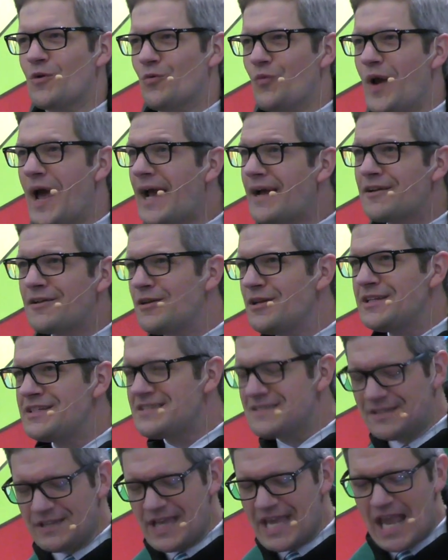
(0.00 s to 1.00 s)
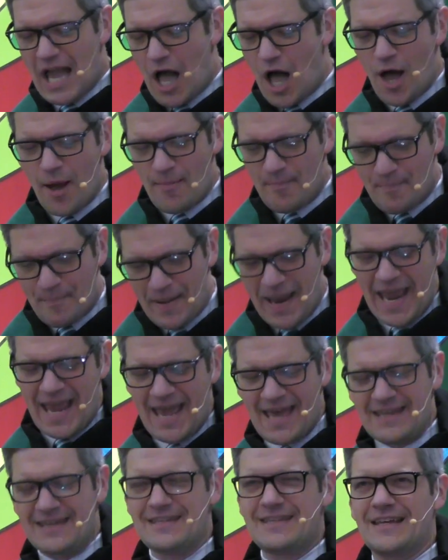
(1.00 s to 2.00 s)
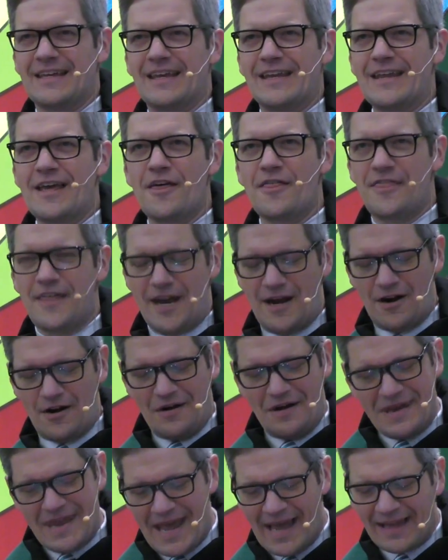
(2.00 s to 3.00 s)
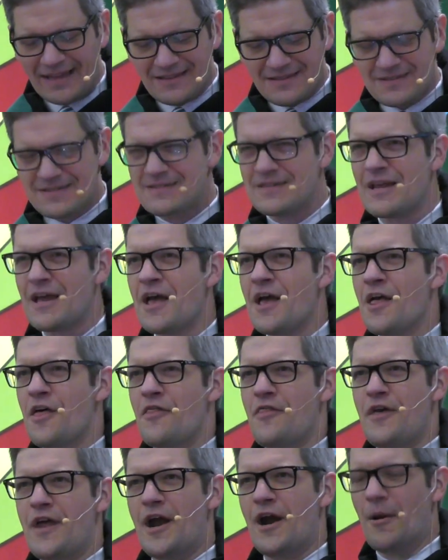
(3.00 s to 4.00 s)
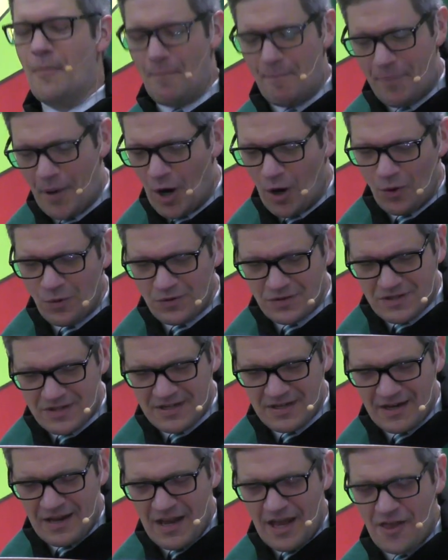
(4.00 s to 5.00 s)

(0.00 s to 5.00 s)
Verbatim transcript: recklessly abandon their nets, their boat,